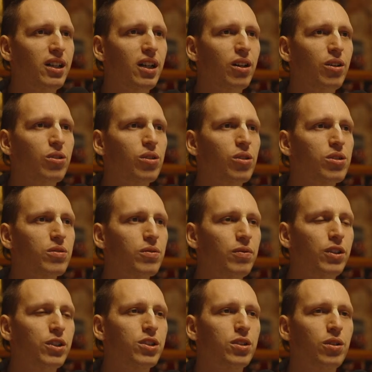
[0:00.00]
Who knows
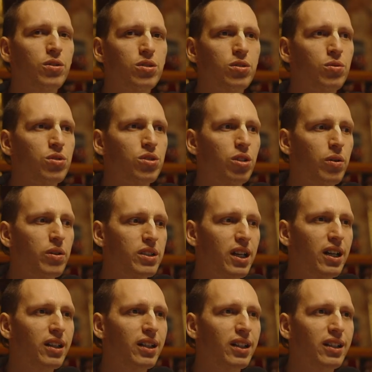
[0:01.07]
which those two stories
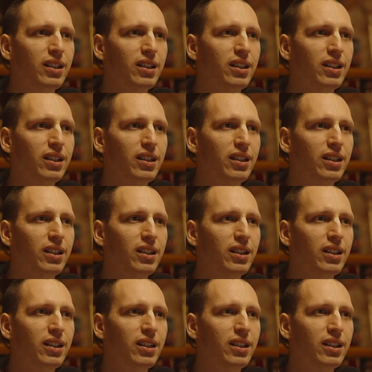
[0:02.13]
are?